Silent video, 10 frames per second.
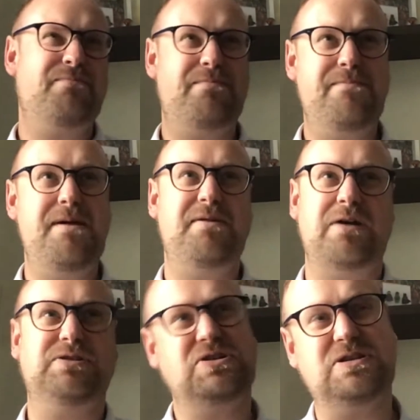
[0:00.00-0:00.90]
maybe
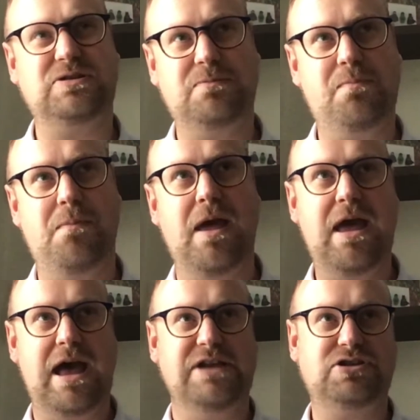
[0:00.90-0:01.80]
not just
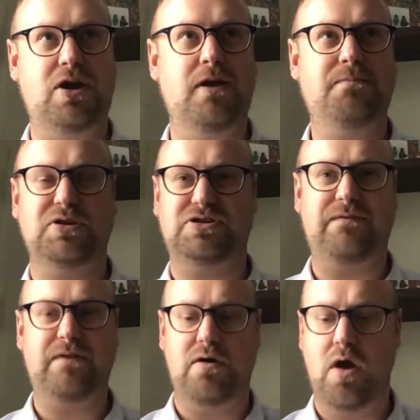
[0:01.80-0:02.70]
as good, but
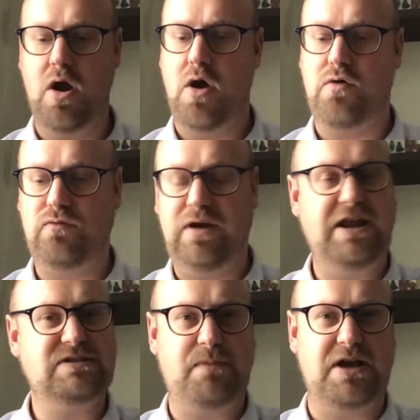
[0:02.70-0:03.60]
something really
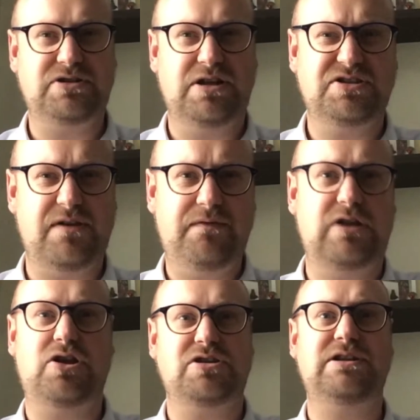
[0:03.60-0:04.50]
special, something that
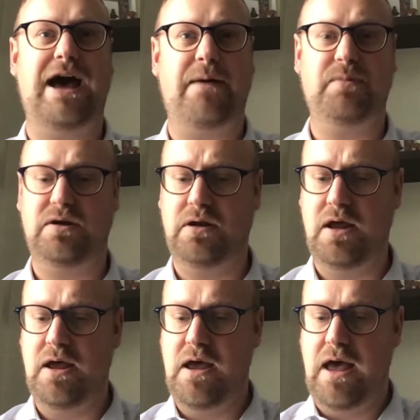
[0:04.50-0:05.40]
doesn't happen
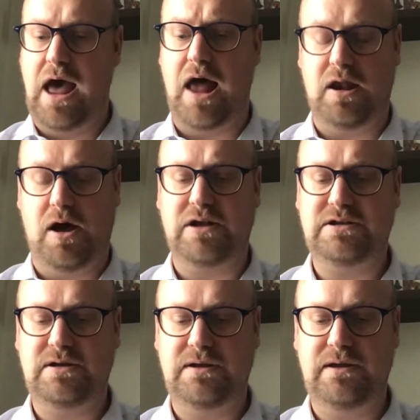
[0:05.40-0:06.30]
a
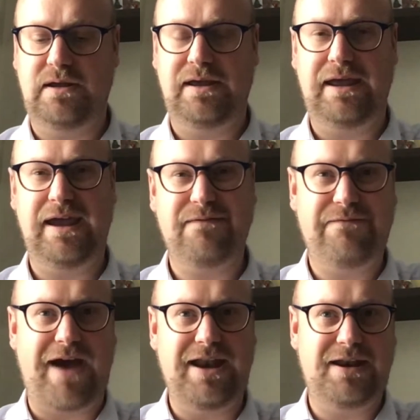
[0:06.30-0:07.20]
lot. He
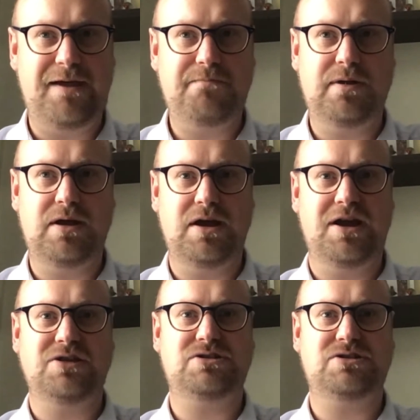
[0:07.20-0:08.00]
invited him to